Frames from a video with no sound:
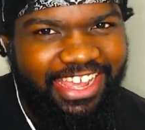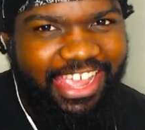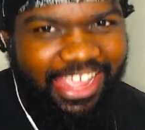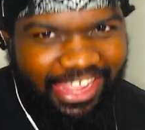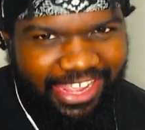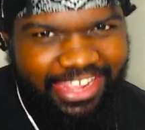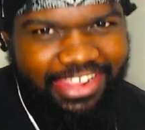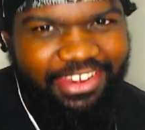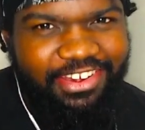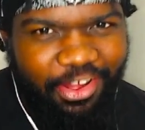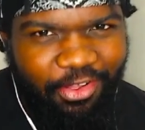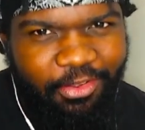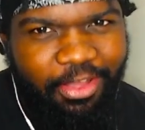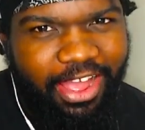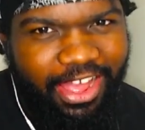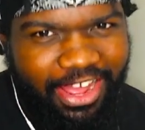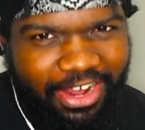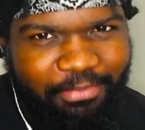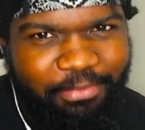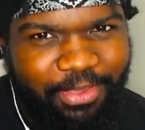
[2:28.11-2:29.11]
He know
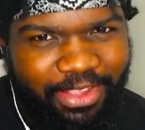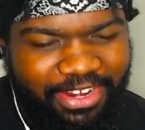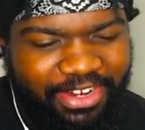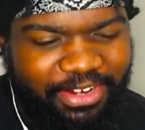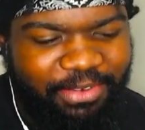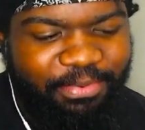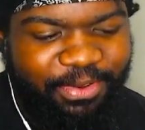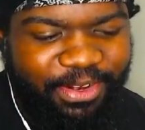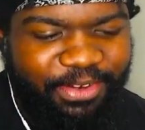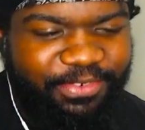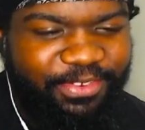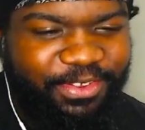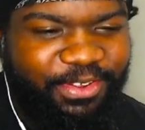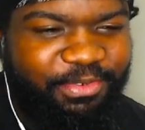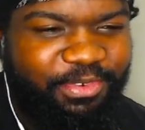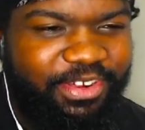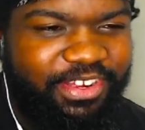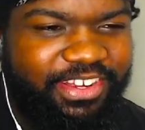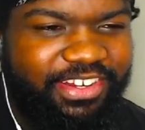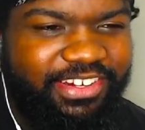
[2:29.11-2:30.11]
how to make the perfect
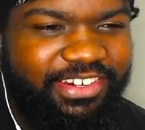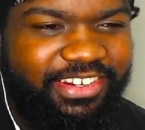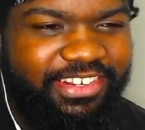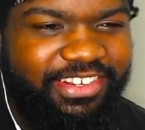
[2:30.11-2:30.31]
one.